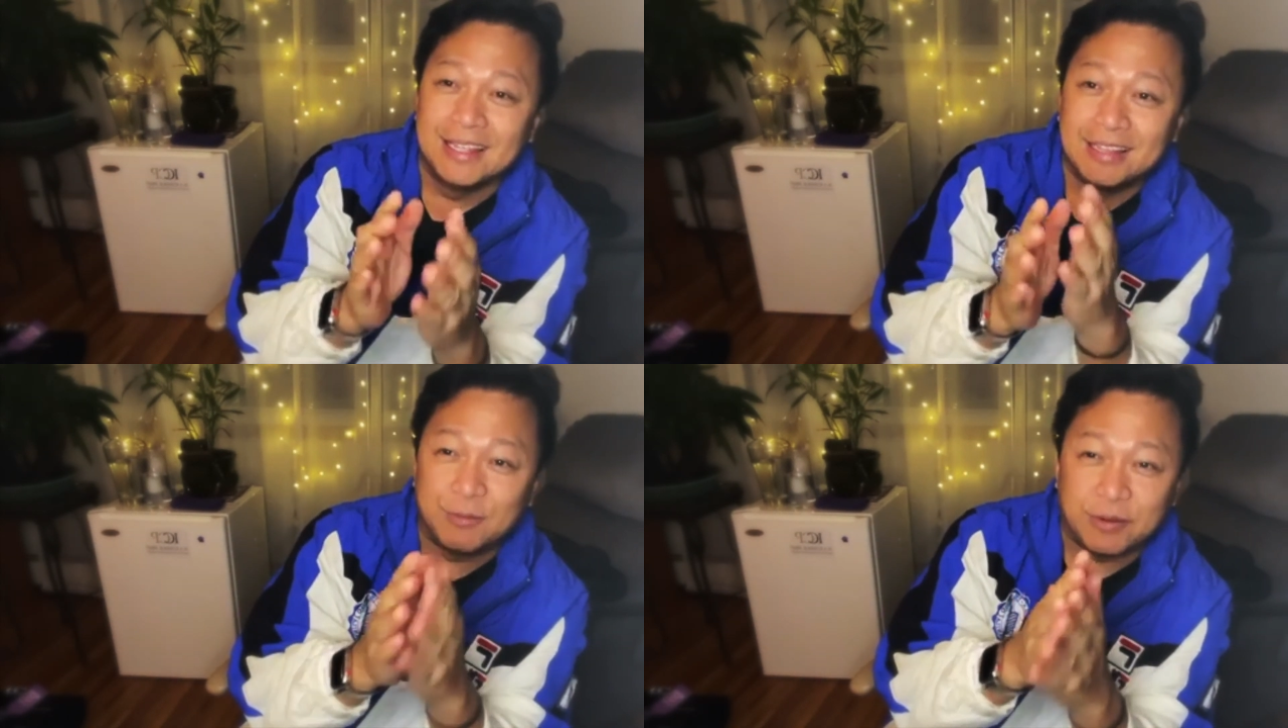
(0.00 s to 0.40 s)

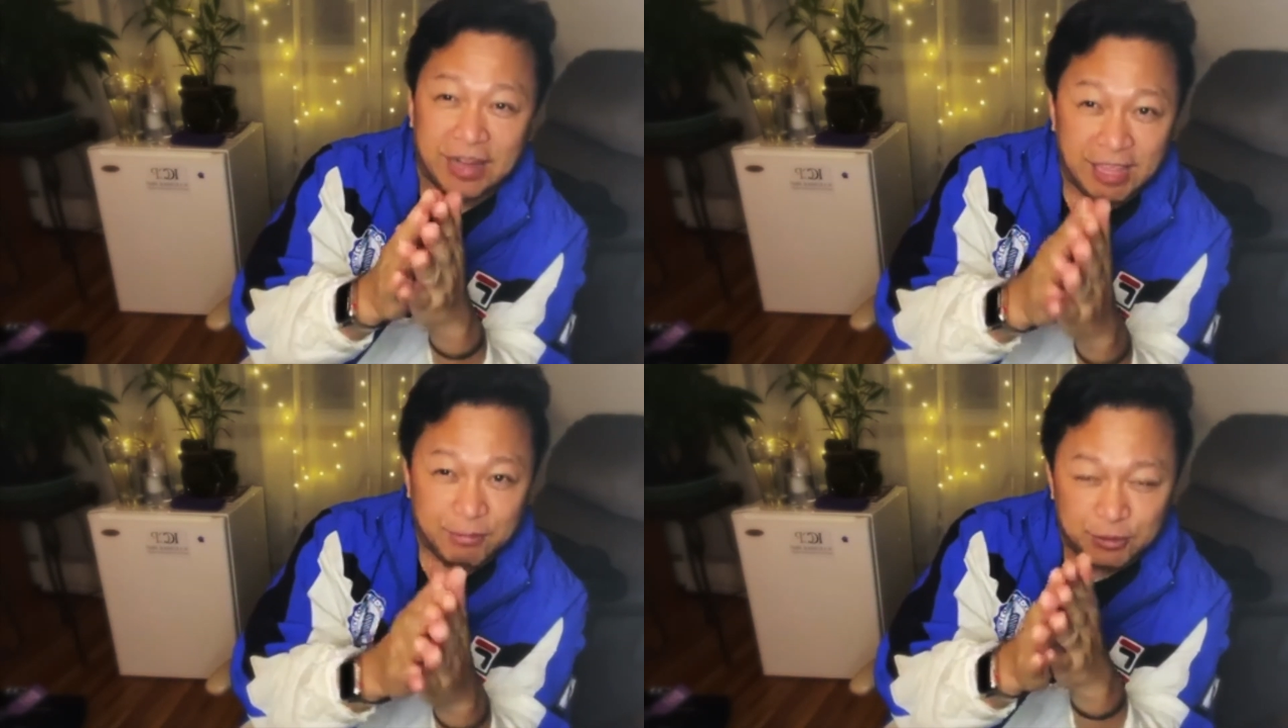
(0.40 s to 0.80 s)
that we're
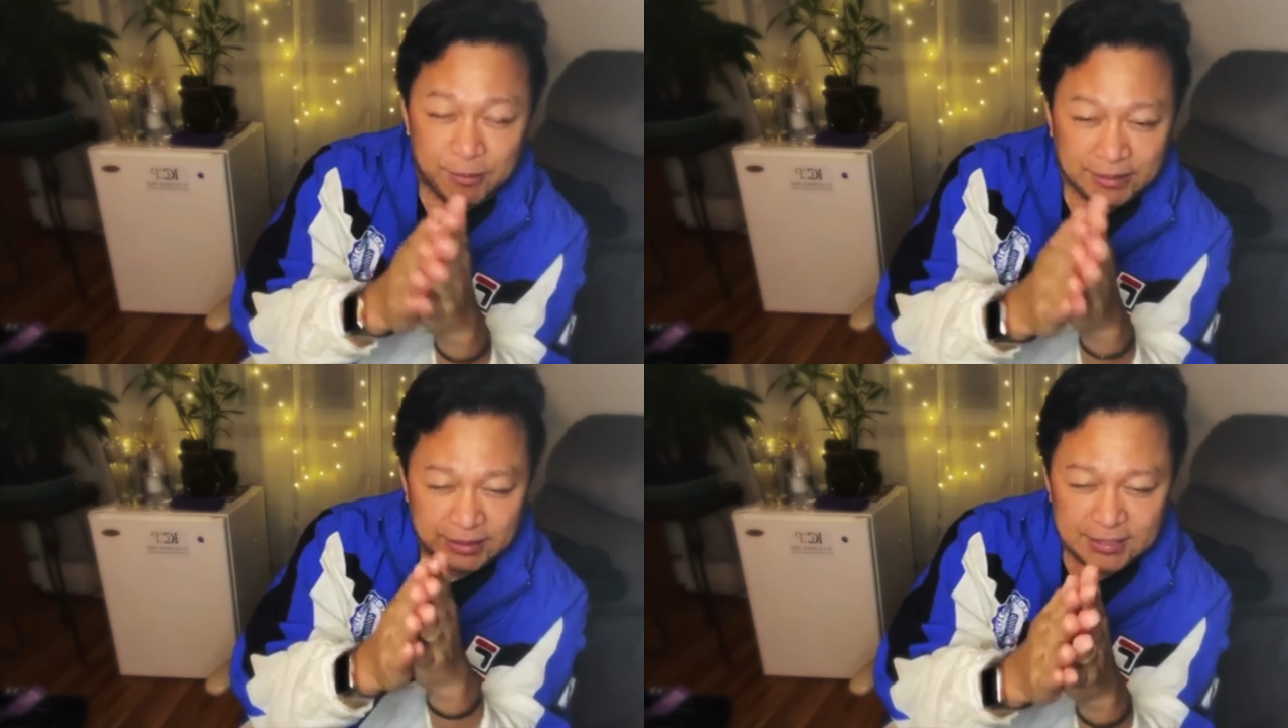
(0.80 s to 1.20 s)
able to
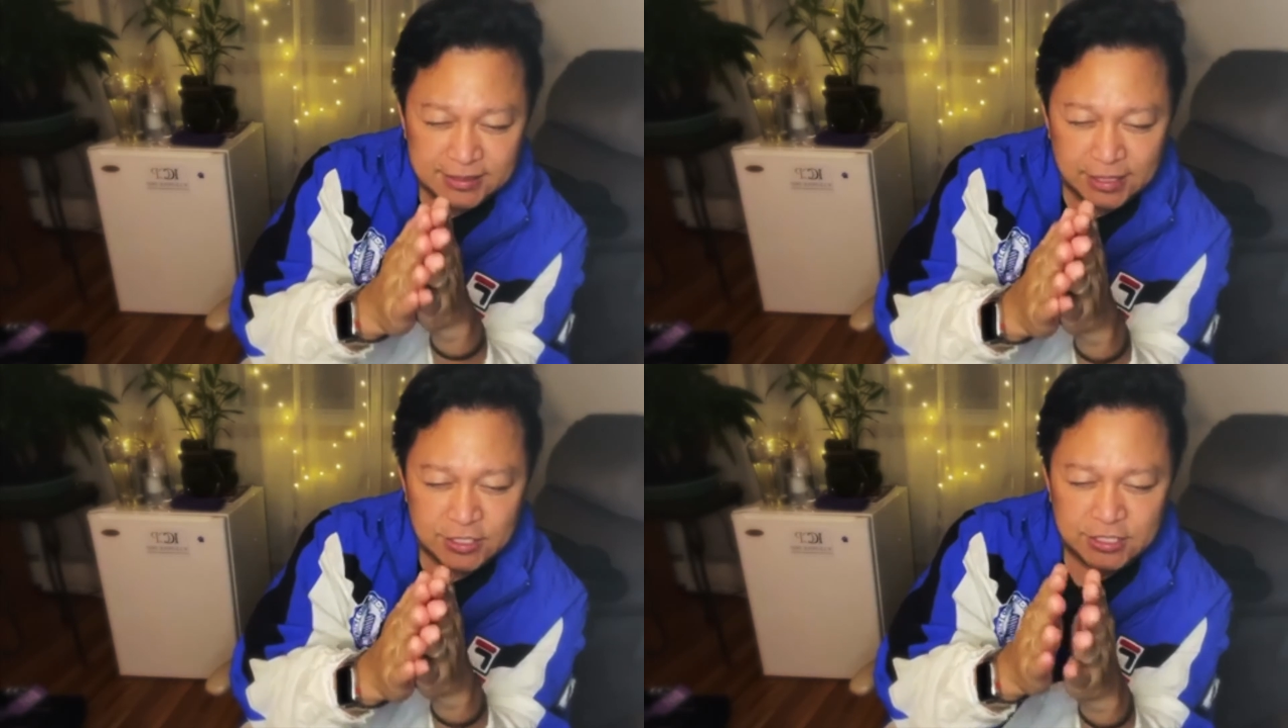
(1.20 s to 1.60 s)
make the
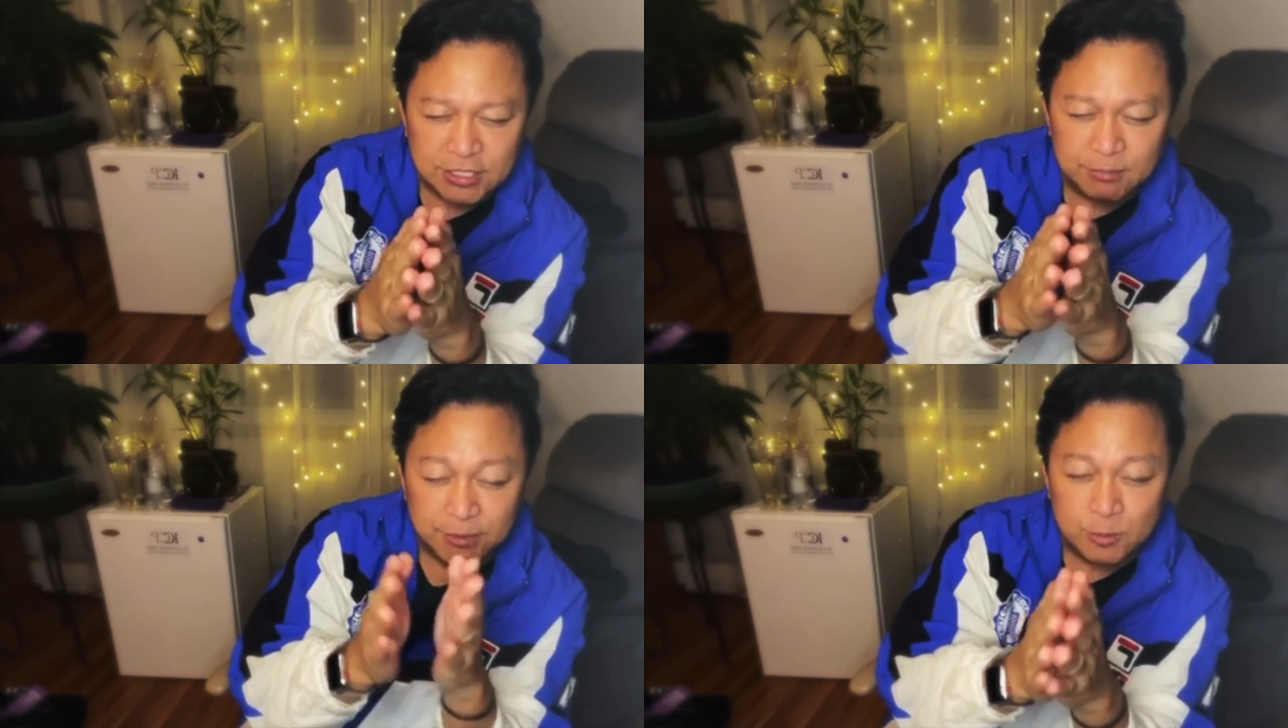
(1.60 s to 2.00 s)

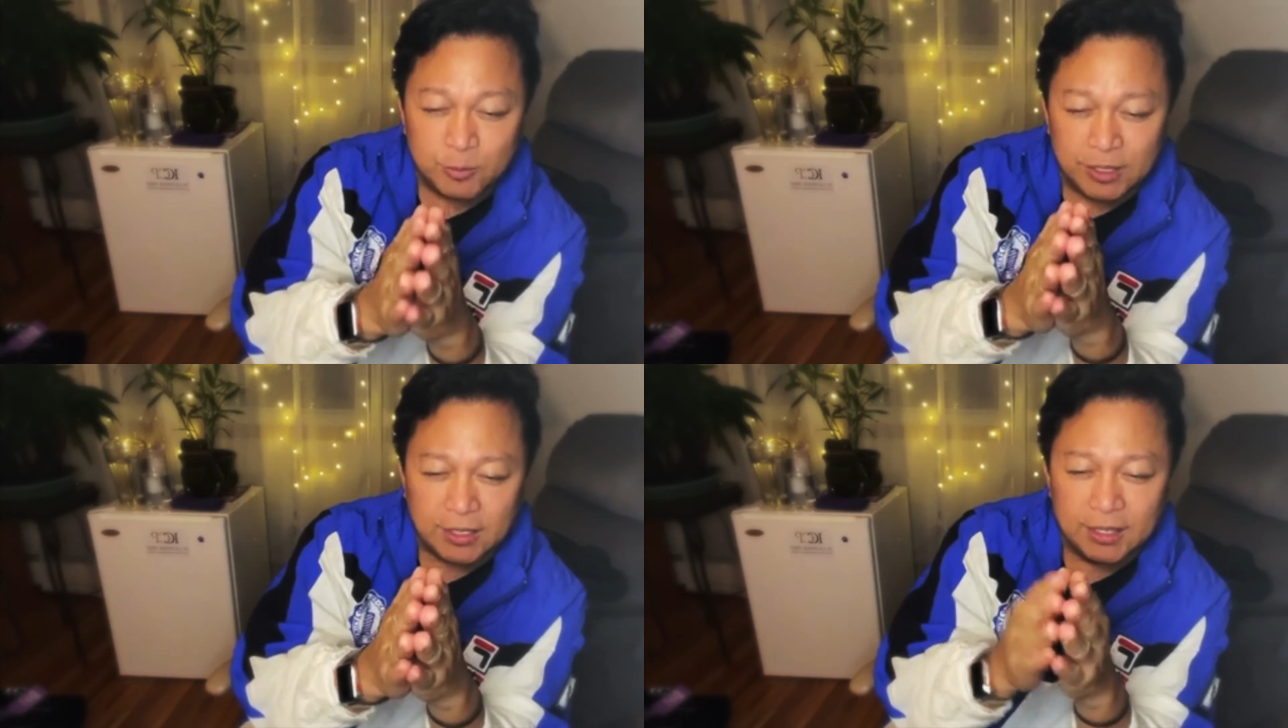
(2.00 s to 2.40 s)
distinction
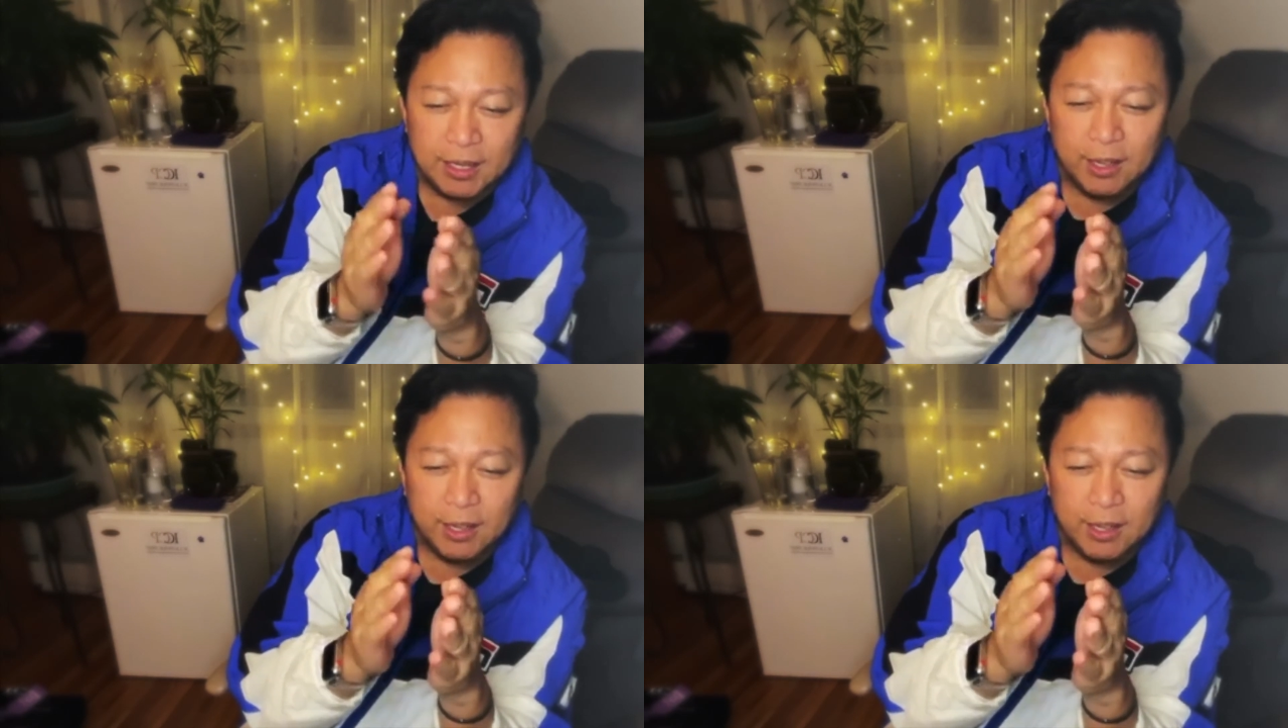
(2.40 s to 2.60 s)
between